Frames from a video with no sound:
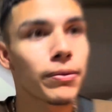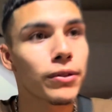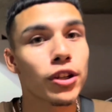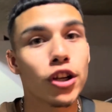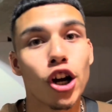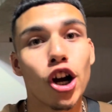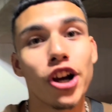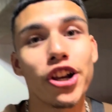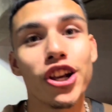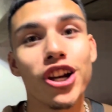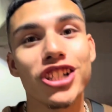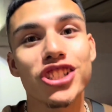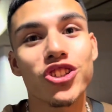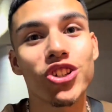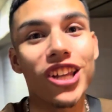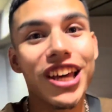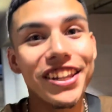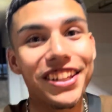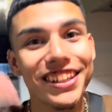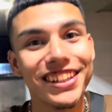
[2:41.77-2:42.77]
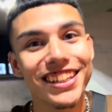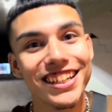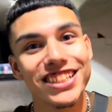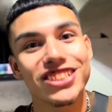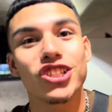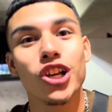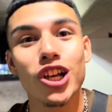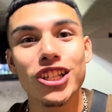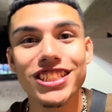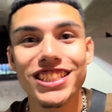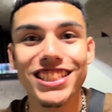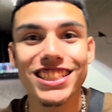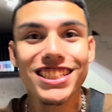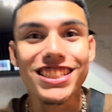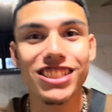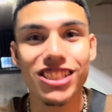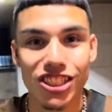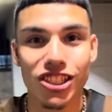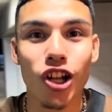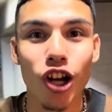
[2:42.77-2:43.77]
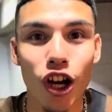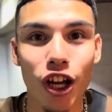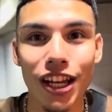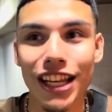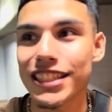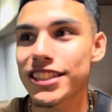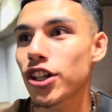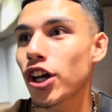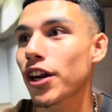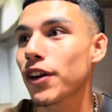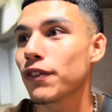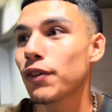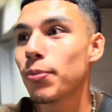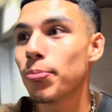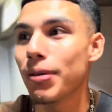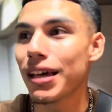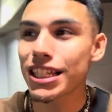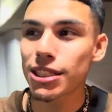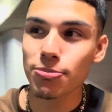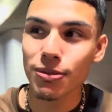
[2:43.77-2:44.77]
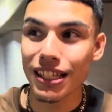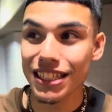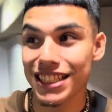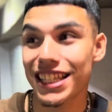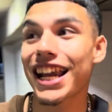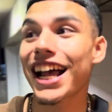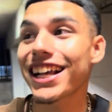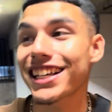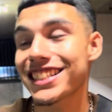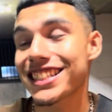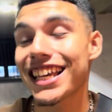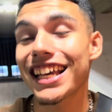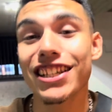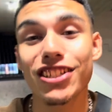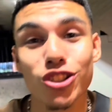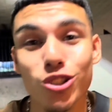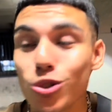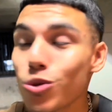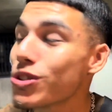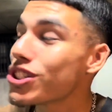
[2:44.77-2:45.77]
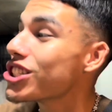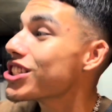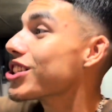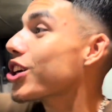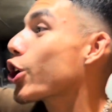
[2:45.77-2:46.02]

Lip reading: All right, y'all, so now that the exhaust is installed, I thought of the best place that I could take it to, which is a